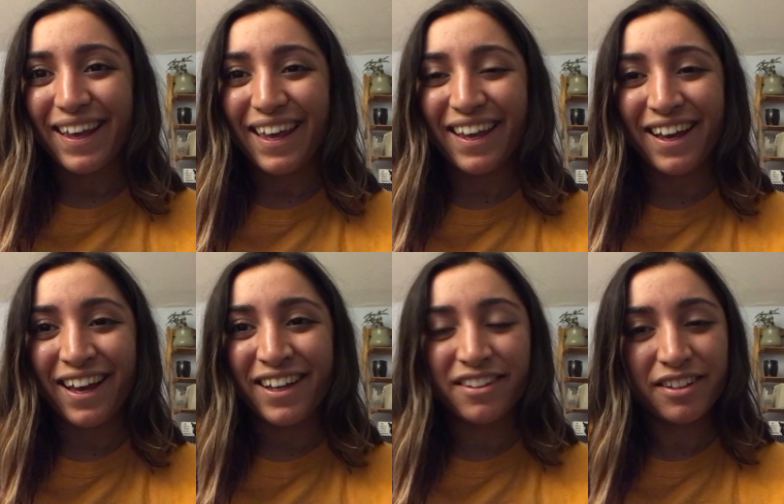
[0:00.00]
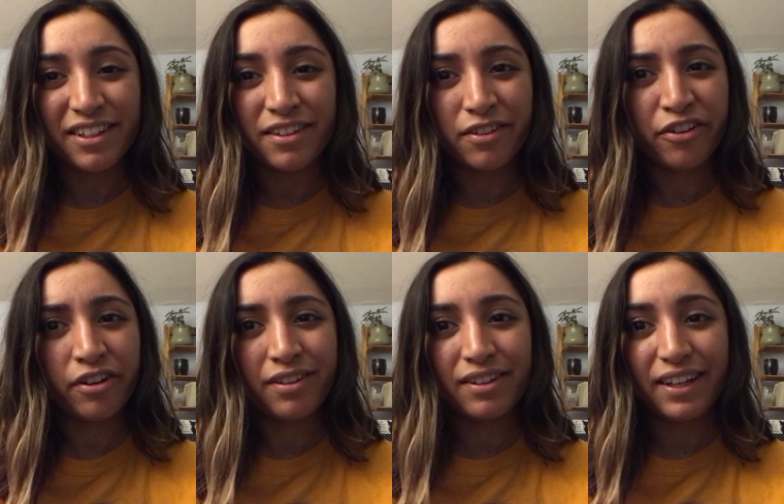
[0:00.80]
Hey guys, it's
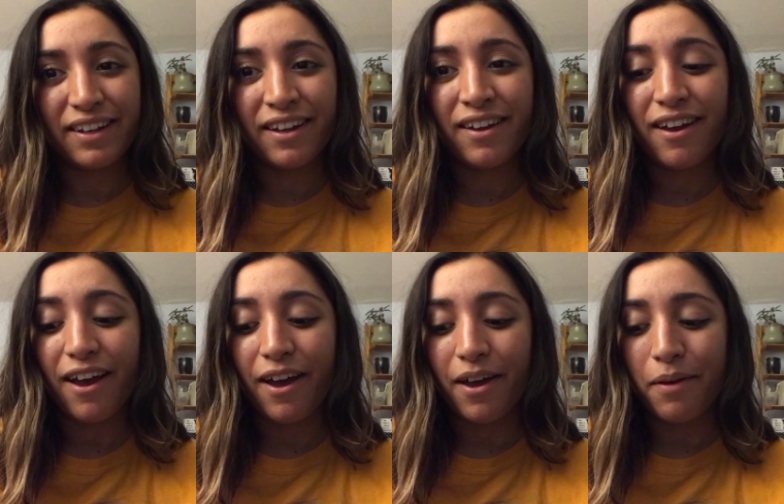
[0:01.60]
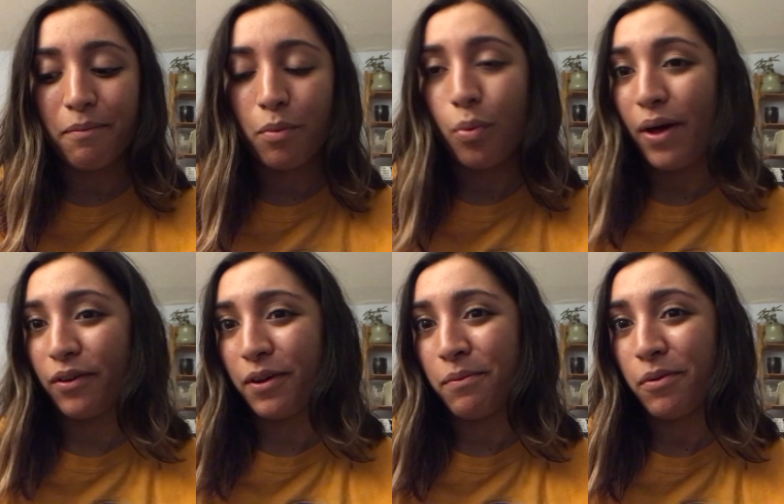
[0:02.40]
Christina. Um,
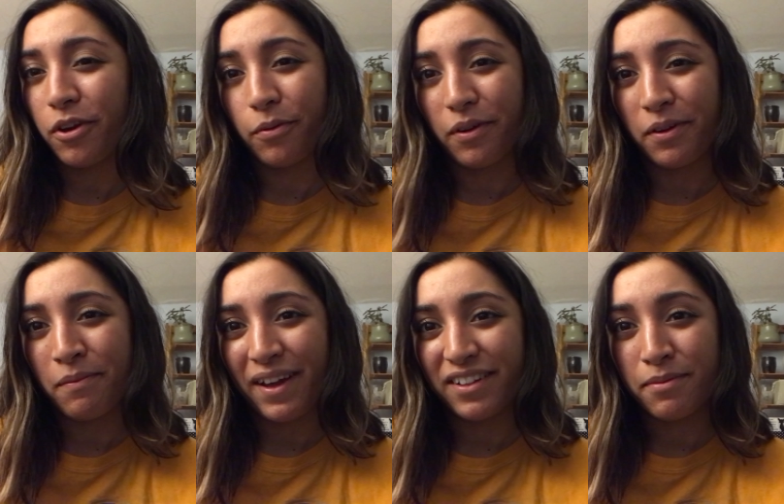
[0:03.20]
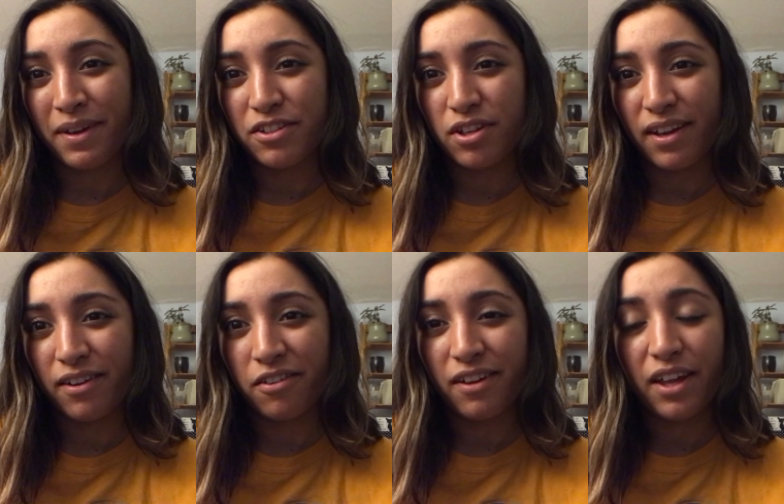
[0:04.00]
welcome or welcome back to my
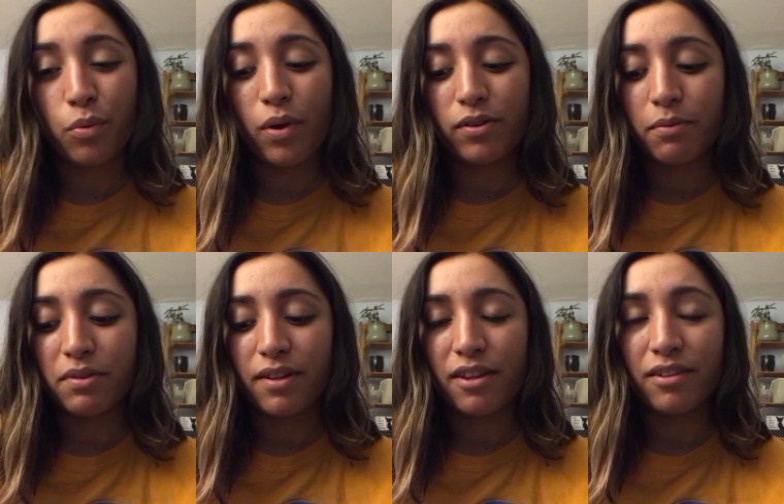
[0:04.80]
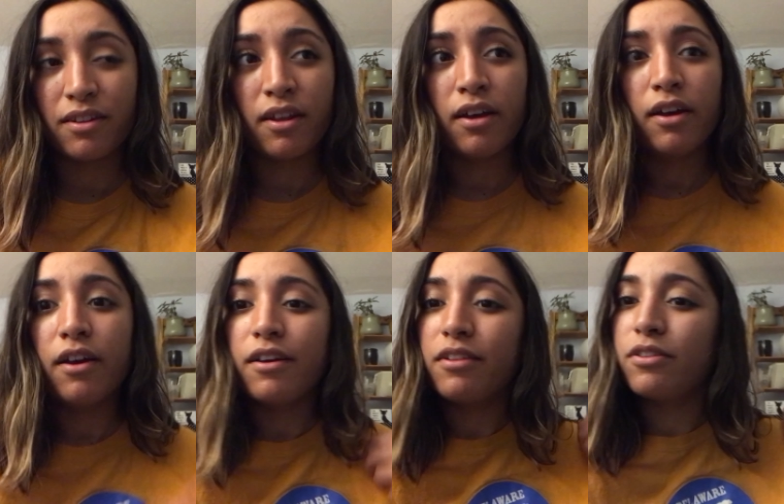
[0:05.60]
channel and welcome to this
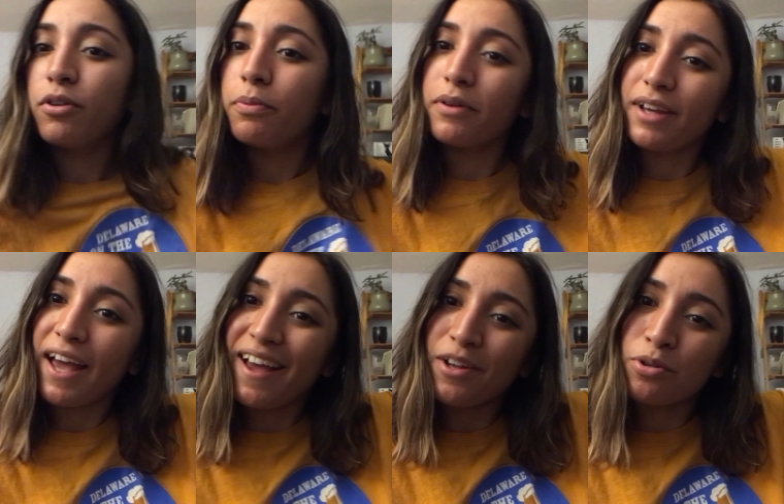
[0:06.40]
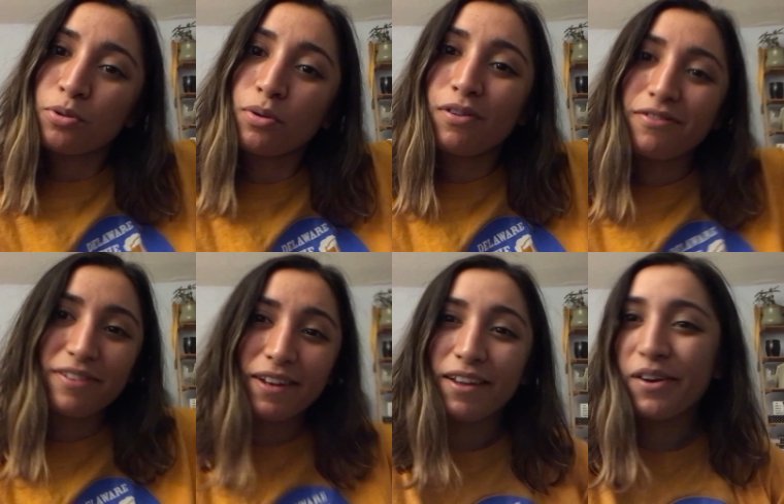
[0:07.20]
super casual
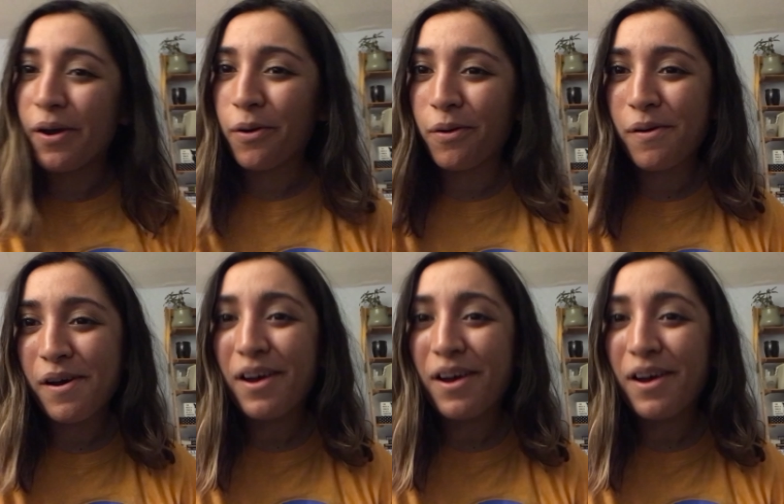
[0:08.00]
video.